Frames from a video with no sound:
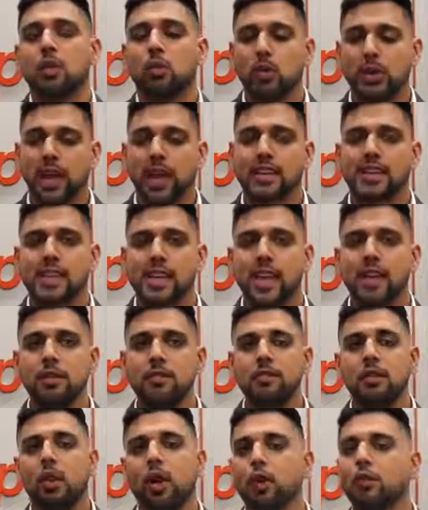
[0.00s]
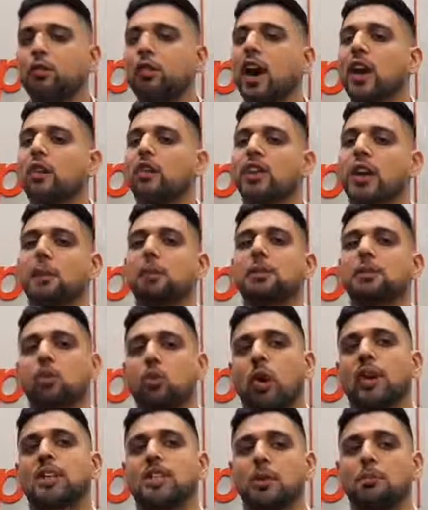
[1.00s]
With that said, our final tip is
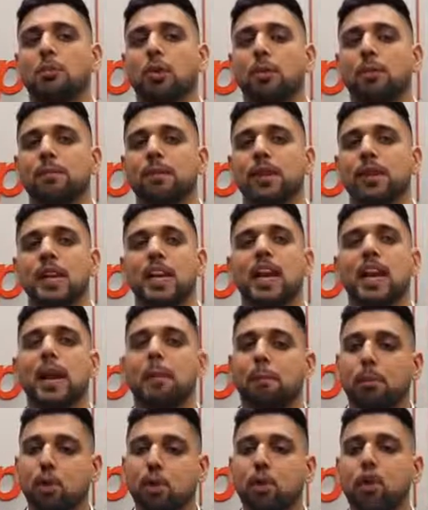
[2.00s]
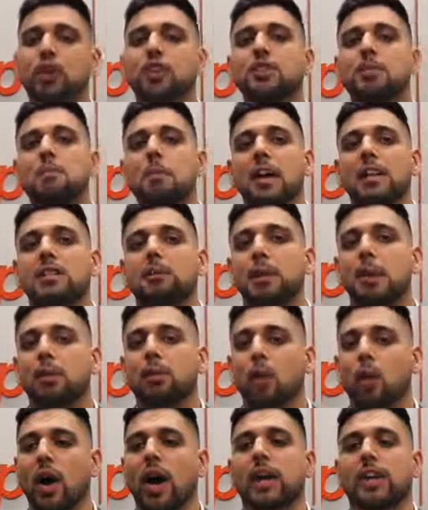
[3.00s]
quite simple. Employers must be
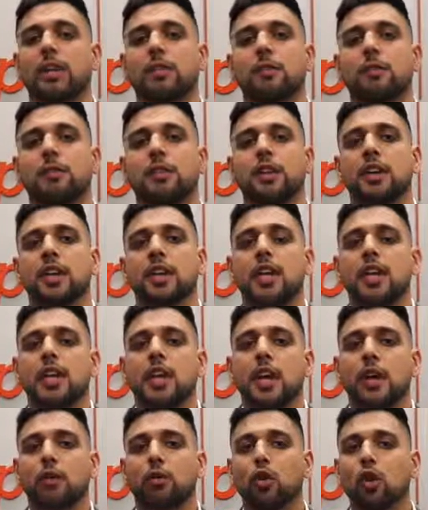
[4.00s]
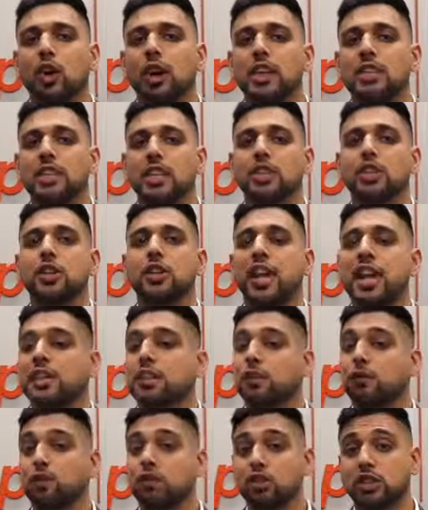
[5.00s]
proactive. If your organization
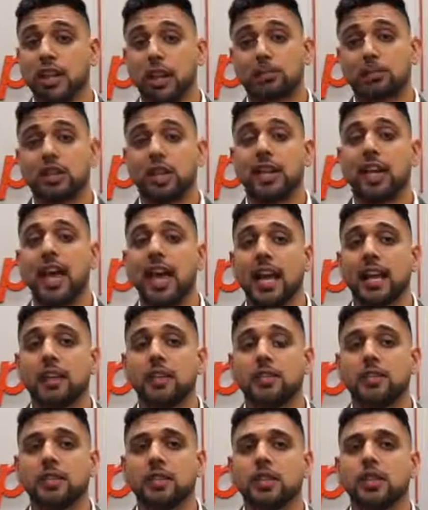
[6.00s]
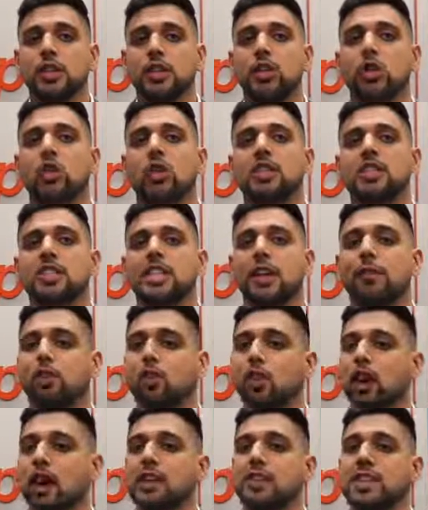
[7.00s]
takes a few steps today, you can save
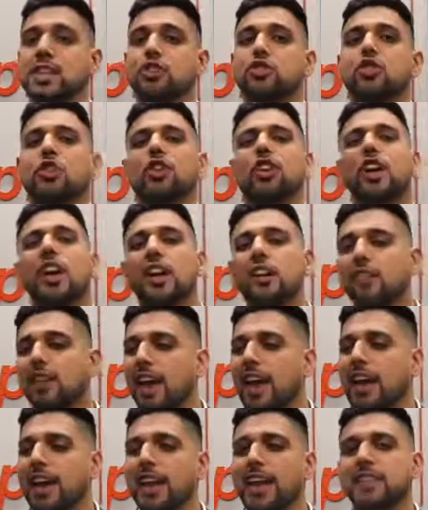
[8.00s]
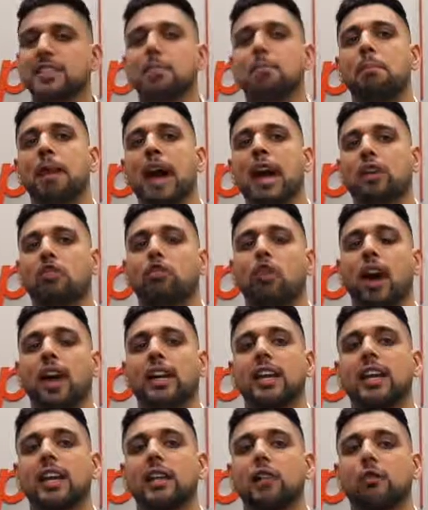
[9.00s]
your organization a lot of headaches and
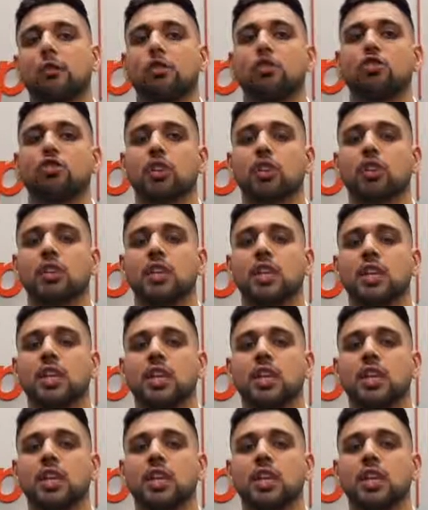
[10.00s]
backtracking in the future.